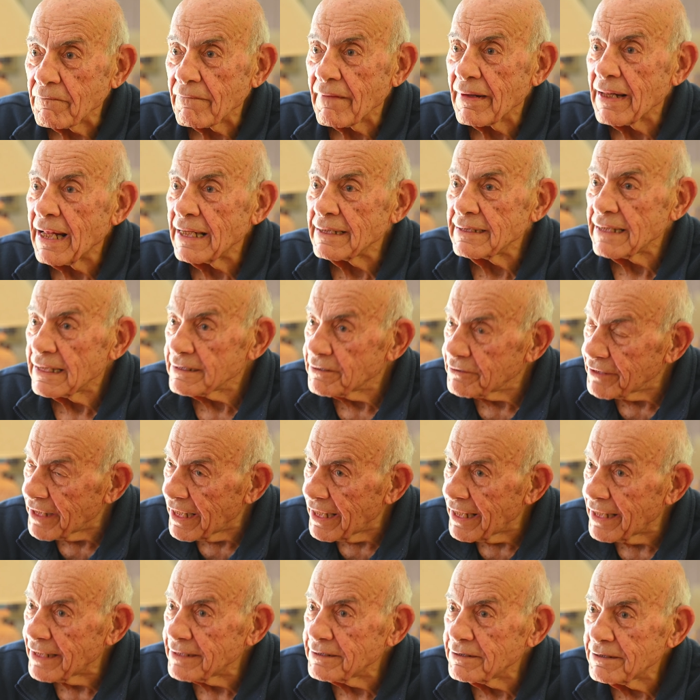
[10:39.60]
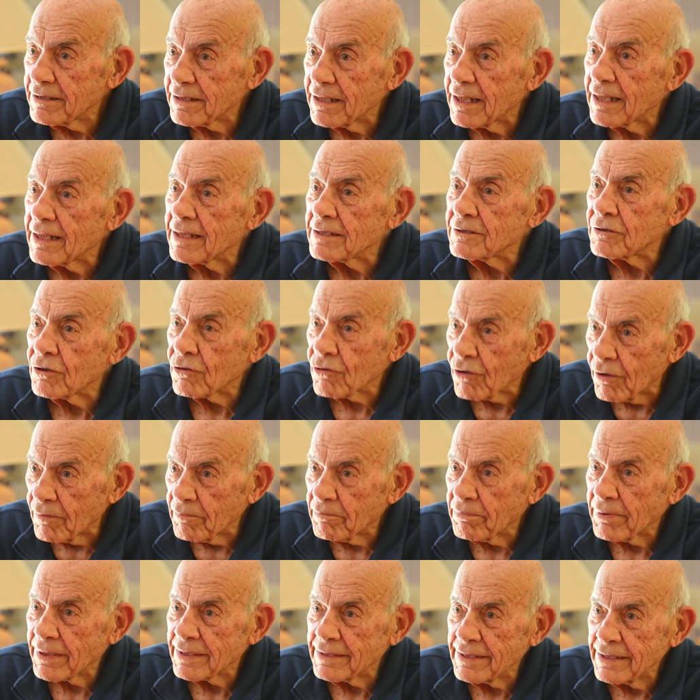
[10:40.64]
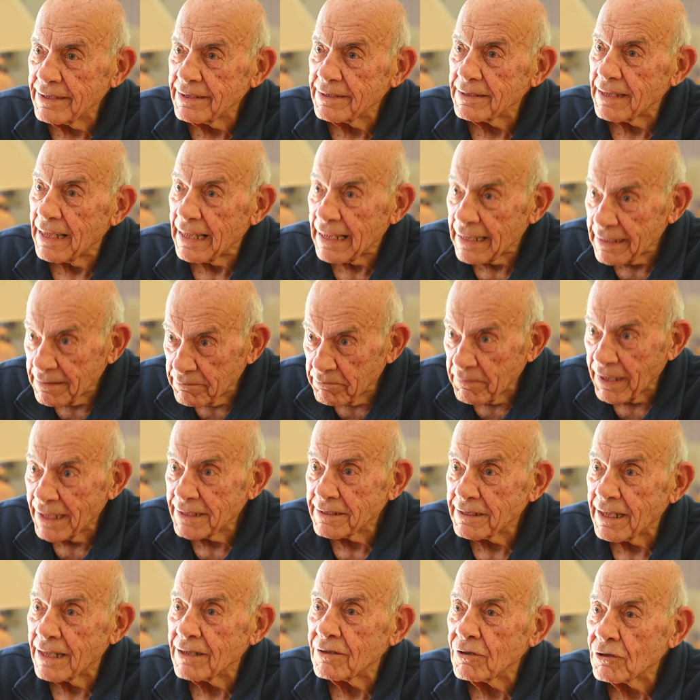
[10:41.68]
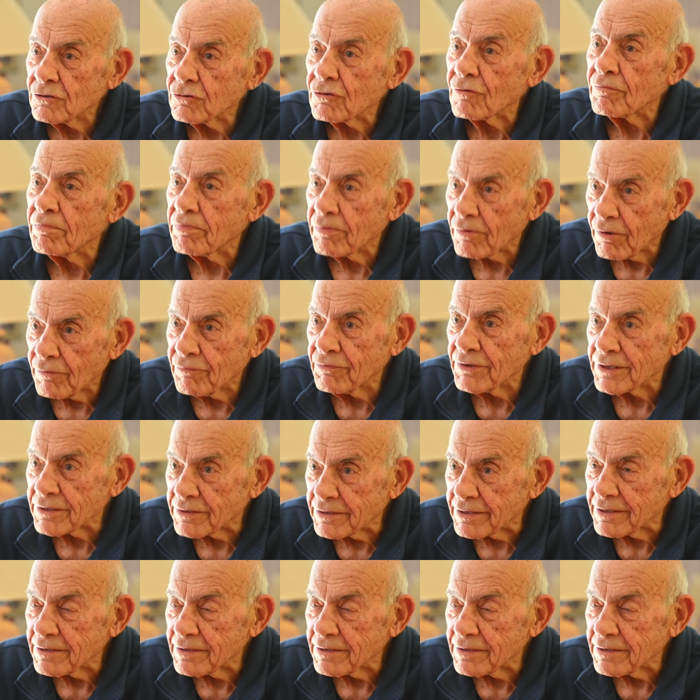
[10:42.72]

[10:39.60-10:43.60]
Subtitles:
And at the end, the company, I made a lot of profit.